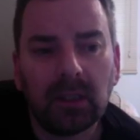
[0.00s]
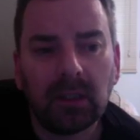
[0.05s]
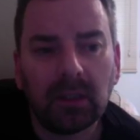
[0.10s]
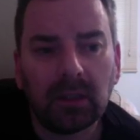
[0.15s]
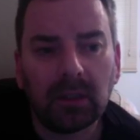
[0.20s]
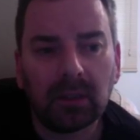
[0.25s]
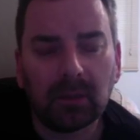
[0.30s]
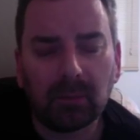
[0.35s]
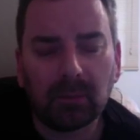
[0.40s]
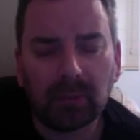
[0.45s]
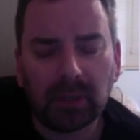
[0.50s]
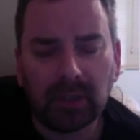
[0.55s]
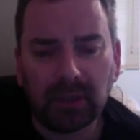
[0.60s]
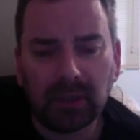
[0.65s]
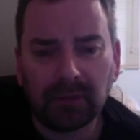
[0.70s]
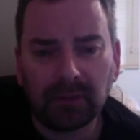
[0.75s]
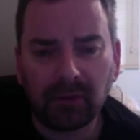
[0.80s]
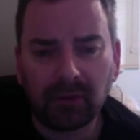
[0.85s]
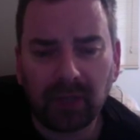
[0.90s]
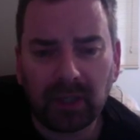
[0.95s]

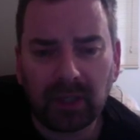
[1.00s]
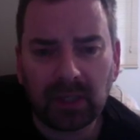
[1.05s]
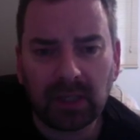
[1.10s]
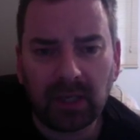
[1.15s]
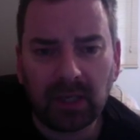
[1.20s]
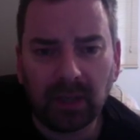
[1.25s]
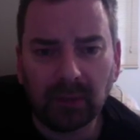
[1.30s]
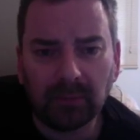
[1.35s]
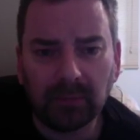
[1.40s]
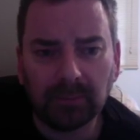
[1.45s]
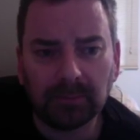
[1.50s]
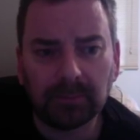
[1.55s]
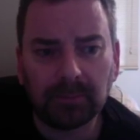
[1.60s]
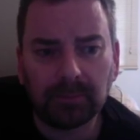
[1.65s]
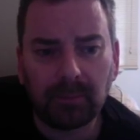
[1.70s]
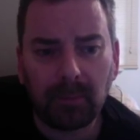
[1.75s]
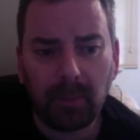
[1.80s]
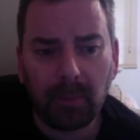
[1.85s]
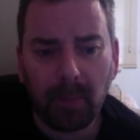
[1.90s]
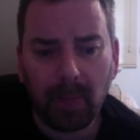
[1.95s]
completely freaks out
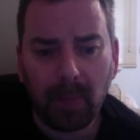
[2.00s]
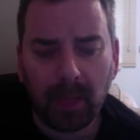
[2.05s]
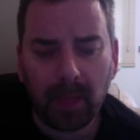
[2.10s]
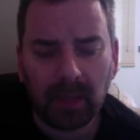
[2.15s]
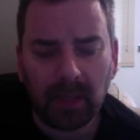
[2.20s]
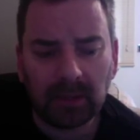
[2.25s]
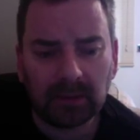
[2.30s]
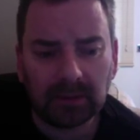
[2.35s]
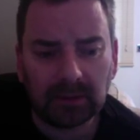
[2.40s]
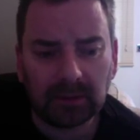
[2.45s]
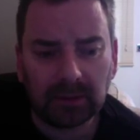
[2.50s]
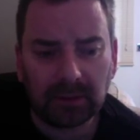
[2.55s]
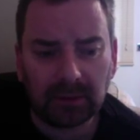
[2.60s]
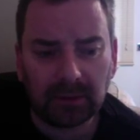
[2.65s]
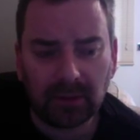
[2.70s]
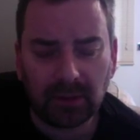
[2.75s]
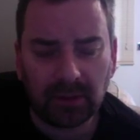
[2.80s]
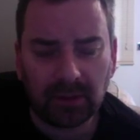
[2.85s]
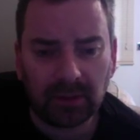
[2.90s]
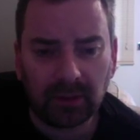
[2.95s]
and
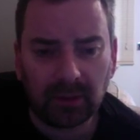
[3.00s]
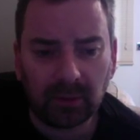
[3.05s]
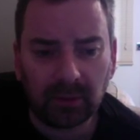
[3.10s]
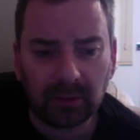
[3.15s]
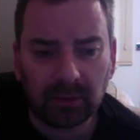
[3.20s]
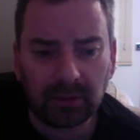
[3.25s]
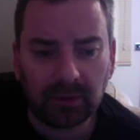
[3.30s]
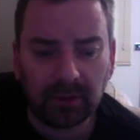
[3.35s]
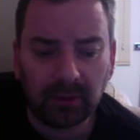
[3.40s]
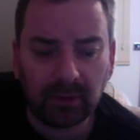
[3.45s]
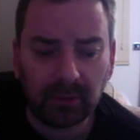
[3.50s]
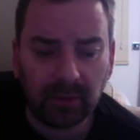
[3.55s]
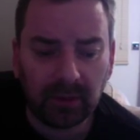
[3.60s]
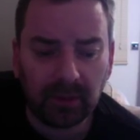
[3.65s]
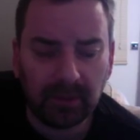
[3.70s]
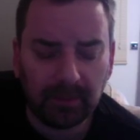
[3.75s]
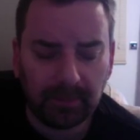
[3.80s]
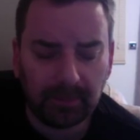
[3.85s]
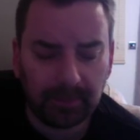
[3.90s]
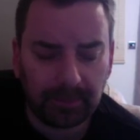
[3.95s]
doesn't know what to do with
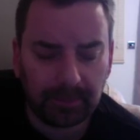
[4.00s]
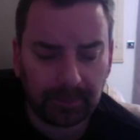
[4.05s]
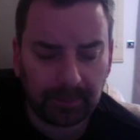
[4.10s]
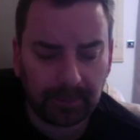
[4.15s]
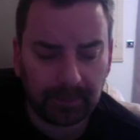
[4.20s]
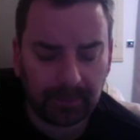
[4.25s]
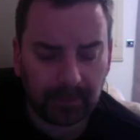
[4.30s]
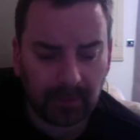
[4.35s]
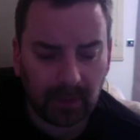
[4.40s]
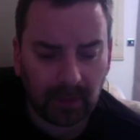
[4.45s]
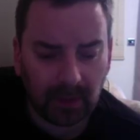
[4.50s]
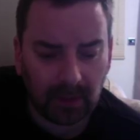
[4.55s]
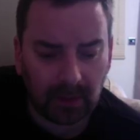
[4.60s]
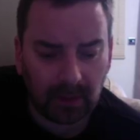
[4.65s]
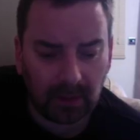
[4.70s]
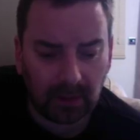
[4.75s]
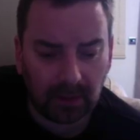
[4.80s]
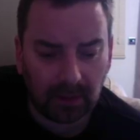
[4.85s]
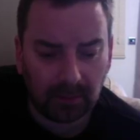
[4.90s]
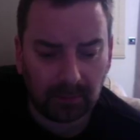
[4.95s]
it,
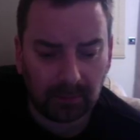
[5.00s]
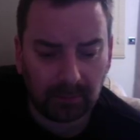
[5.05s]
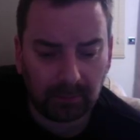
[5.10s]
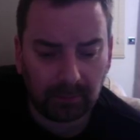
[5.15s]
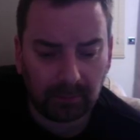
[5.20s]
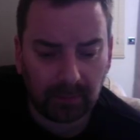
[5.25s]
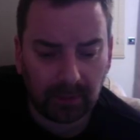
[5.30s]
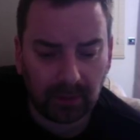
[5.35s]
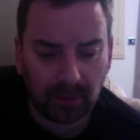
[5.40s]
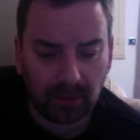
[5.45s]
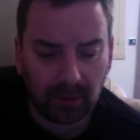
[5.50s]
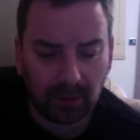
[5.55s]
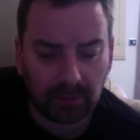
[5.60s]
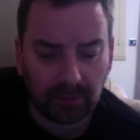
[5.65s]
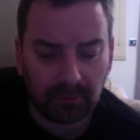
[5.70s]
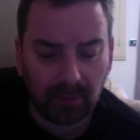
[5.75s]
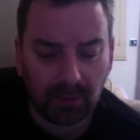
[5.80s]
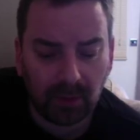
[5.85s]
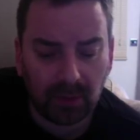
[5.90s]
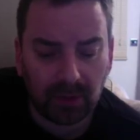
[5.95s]
because
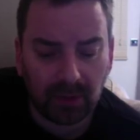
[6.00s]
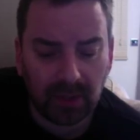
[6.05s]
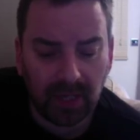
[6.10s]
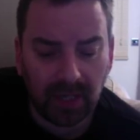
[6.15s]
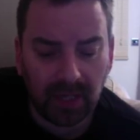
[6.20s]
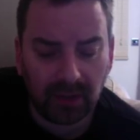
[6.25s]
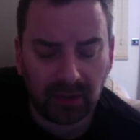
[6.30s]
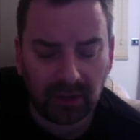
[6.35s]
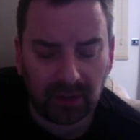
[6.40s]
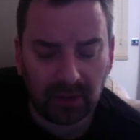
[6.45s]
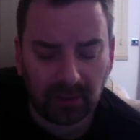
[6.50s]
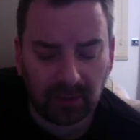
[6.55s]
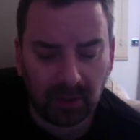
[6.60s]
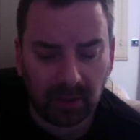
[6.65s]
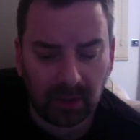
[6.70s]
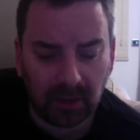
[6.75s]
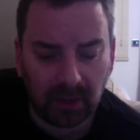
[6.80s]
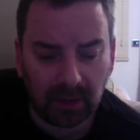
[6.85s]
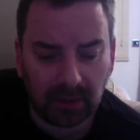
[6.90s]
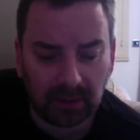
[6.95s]
most
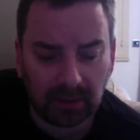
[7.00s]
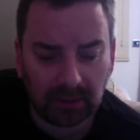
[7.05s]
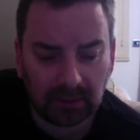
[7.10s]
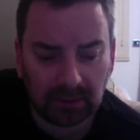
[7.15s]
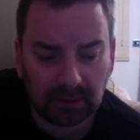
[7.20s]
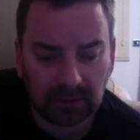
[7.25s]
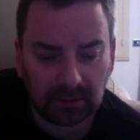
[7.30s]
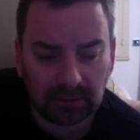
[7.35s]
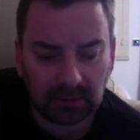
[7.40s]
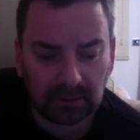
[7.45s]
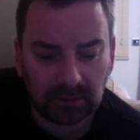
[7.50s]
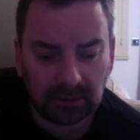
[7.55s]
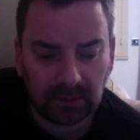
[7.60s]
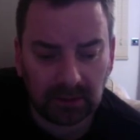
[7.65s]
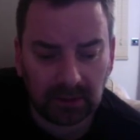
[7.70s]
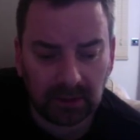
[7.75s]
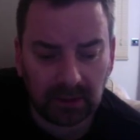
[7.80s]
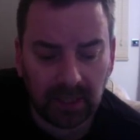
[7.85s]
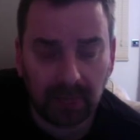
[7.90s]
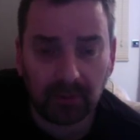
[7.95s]
HDMI
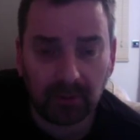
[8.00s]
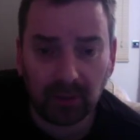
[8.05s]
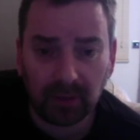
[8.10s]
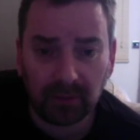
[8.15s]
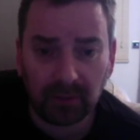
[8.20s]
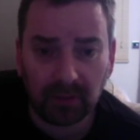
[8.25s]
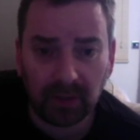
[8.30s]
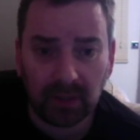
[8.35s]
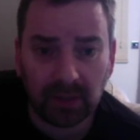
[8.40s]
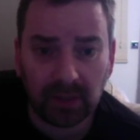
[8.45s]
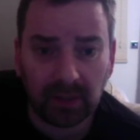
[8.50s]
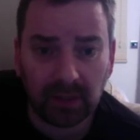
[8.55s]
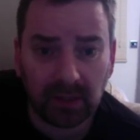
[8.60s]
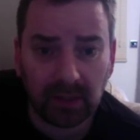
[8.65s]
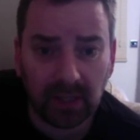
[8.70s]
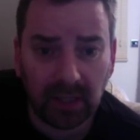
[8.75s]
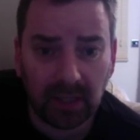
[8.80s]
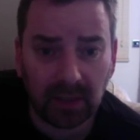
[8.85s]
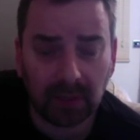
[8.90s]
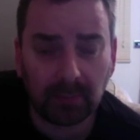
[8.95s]
capture
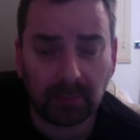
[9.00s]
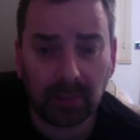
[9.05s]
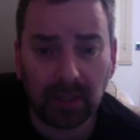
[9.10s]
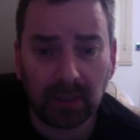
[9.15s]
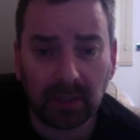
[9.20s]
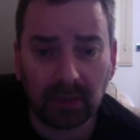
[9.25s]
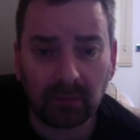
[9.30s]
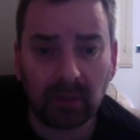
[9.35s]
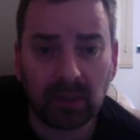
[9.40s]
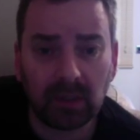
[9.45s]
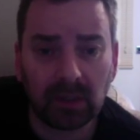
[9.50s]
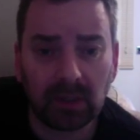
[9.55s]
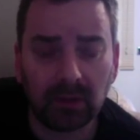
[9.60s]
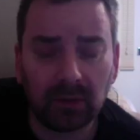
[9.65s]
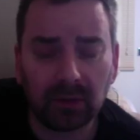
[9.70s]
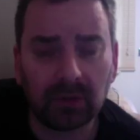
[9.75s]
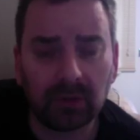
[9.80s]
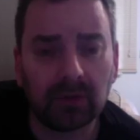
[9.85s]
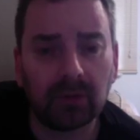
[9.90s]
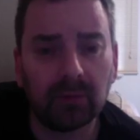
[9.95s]
devices expect the
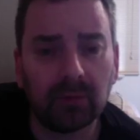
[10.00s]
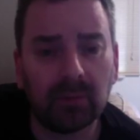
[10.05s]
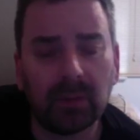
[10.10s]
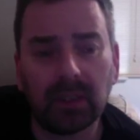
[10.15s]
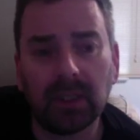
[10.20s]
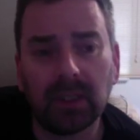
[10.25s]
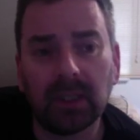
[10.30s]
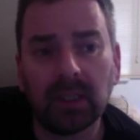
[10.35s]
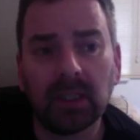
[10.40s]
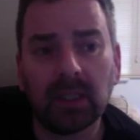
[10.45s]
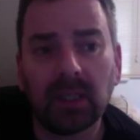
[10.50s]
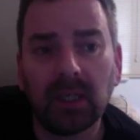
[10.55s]
resolution to be